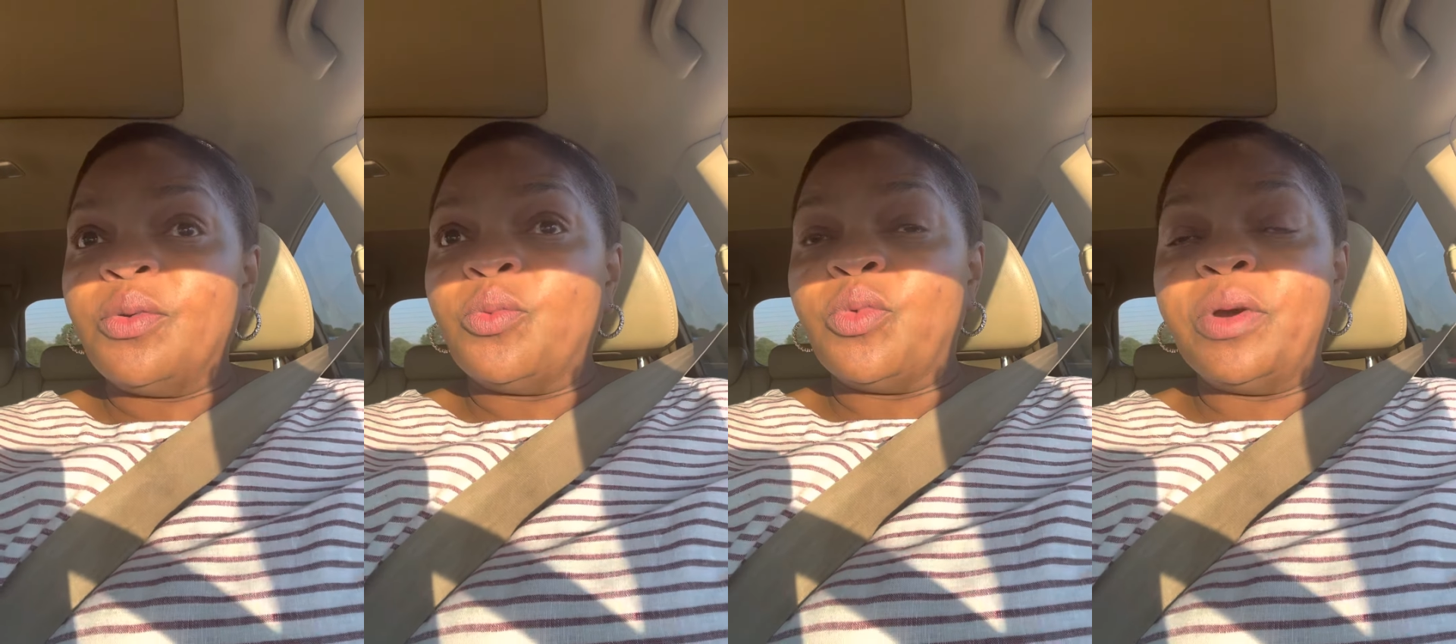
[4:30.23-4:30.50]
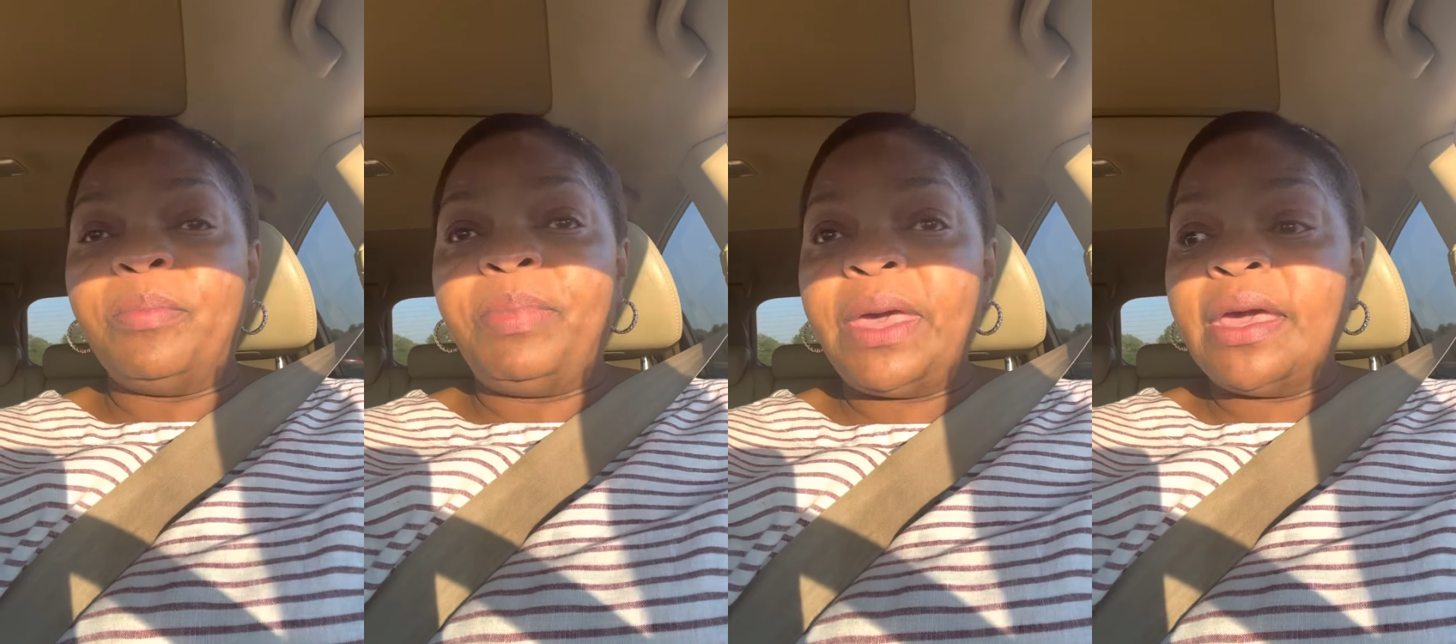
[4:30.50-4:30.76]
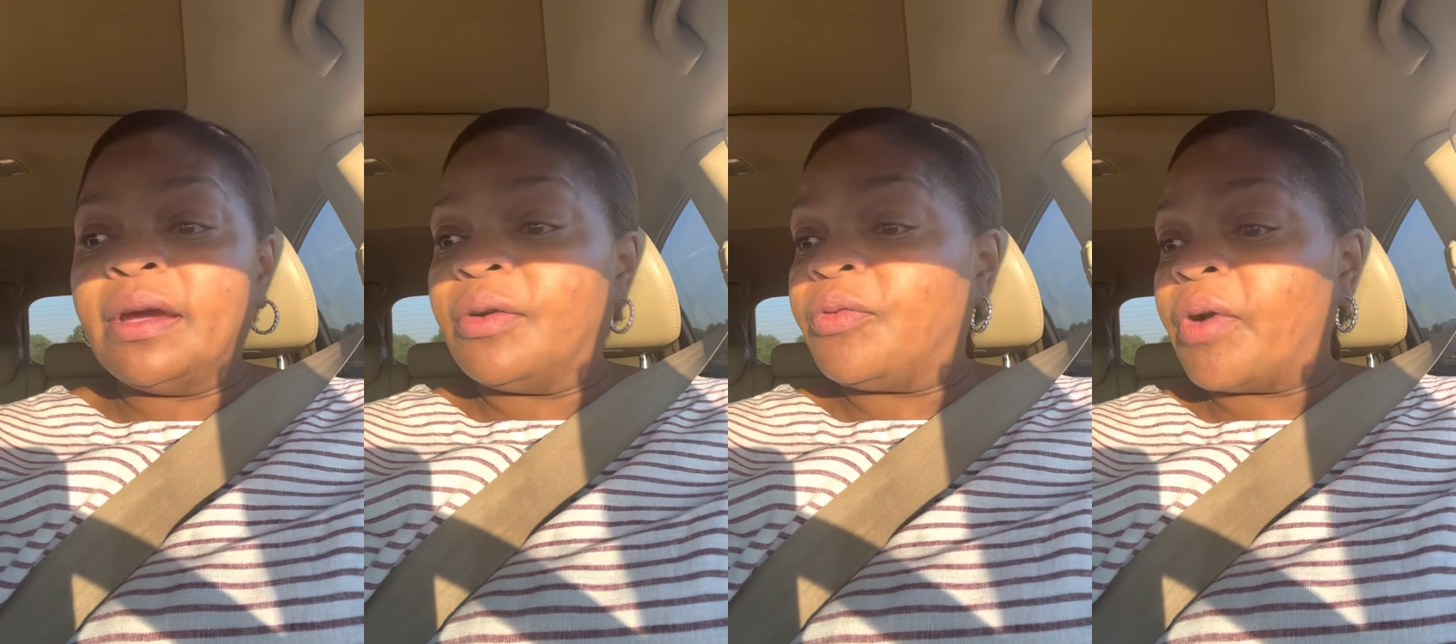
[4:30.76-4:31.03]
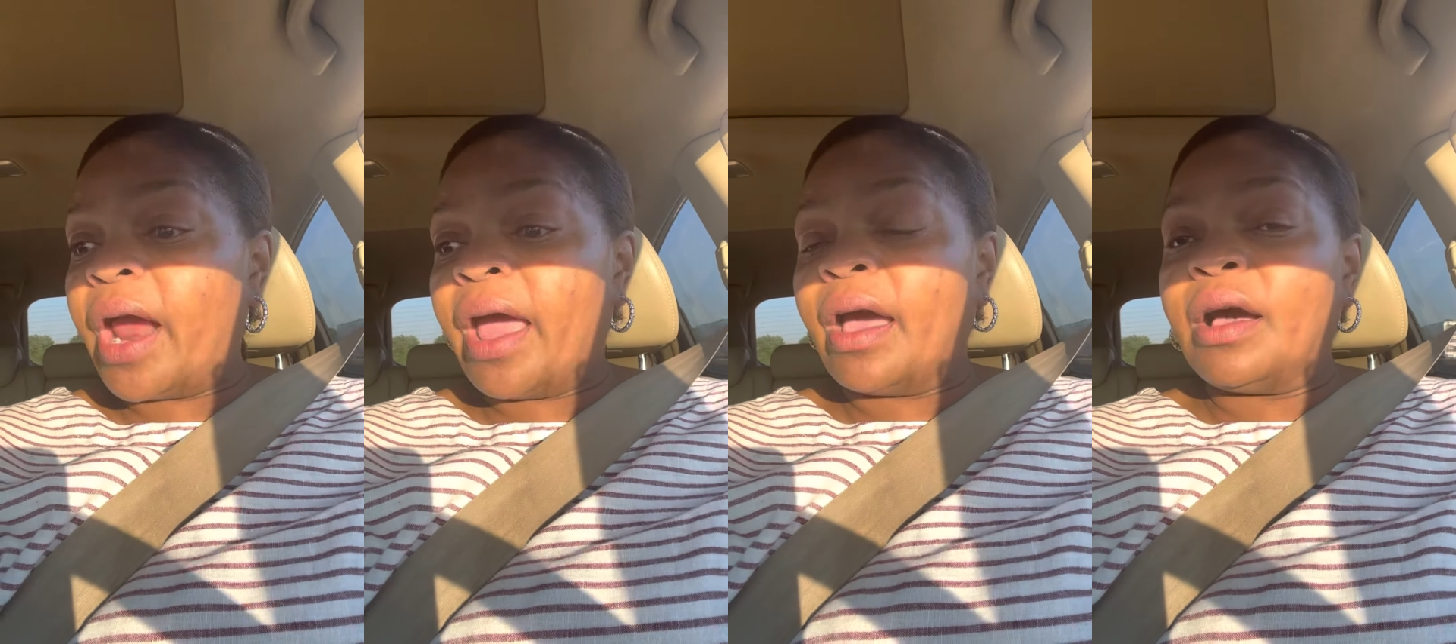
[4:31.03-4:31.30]
would be
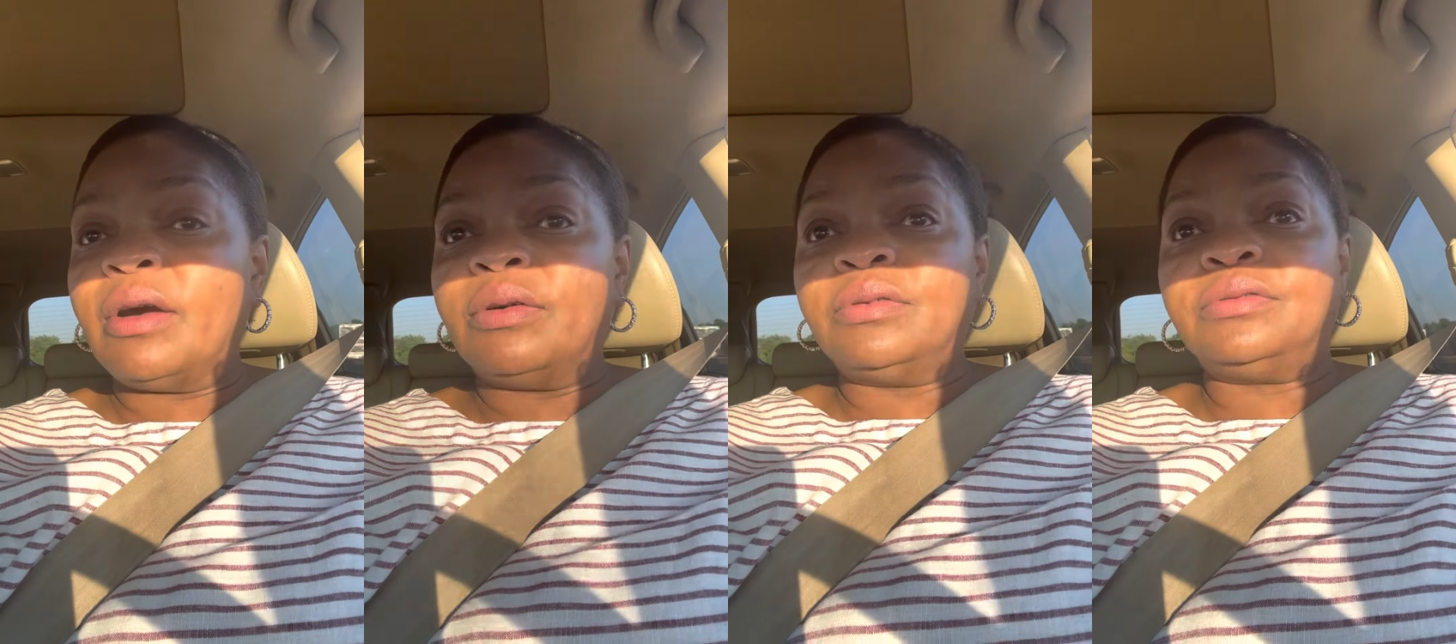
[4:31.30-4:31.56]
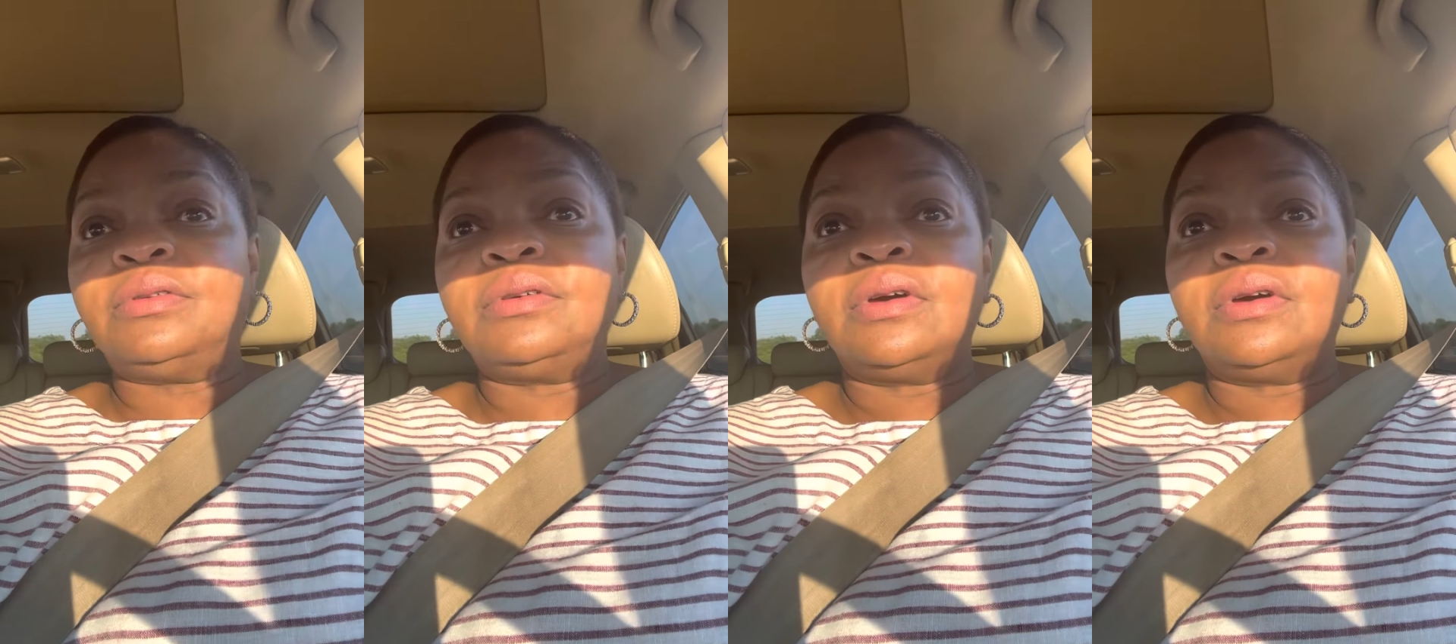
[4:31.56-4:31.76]
around